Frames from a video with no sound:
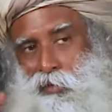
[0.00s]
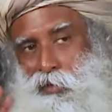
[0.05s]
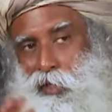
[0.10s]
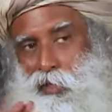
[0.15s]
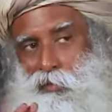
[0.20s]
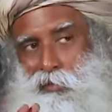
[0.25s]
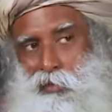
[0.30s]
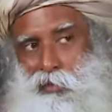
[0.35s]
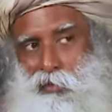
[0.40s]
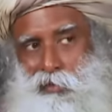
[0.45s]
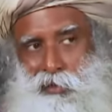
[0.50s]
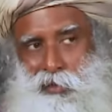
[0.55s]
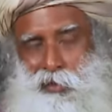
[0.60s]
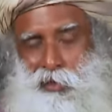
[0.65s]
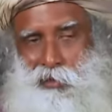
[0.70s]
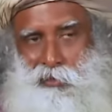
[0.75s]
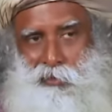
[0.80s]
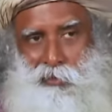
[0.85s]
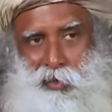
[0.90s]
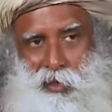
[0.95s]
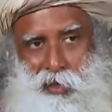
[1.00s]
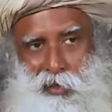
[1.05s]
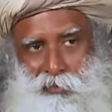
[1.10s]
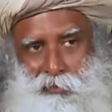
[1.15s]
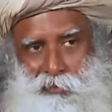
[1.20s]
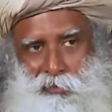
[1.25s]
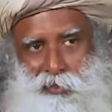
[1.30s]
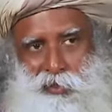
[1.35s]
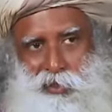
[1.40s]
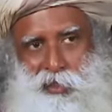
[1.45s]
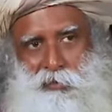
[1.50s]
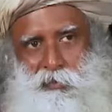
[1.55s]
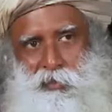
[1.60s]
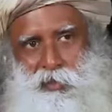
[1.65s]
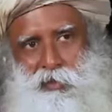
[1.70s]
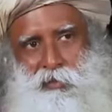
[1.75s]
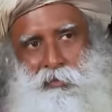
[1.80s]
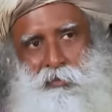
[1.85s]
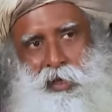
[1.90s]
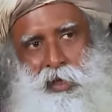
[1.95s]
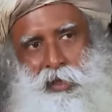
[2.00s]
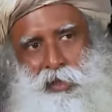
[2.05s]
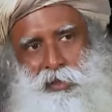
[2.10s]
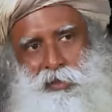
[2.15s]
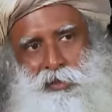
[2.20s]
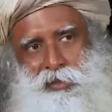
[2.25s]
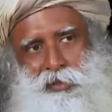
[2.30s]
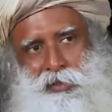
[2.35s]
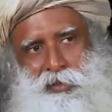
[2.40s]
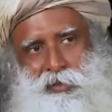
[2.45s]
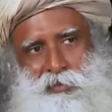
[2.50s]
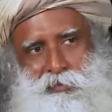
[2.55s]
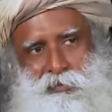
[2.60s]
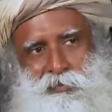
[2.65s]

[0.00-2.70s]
I will not tell you how to deal with your marriage.